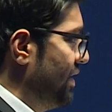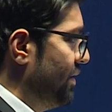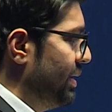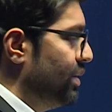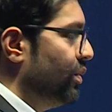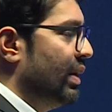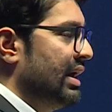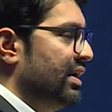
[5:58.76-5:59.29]
We
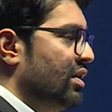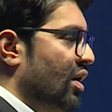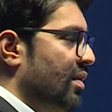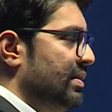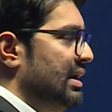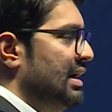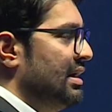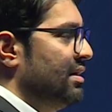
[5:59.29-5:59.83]
went to Y
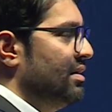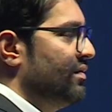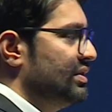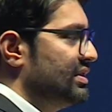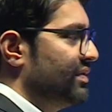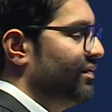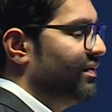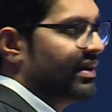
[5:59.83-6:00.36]
Combinator. It
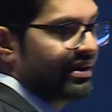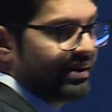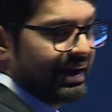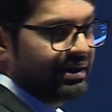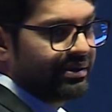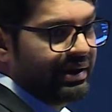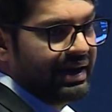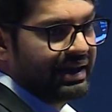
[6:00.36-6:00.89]
was a
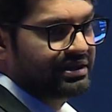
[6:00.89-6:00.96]
great, great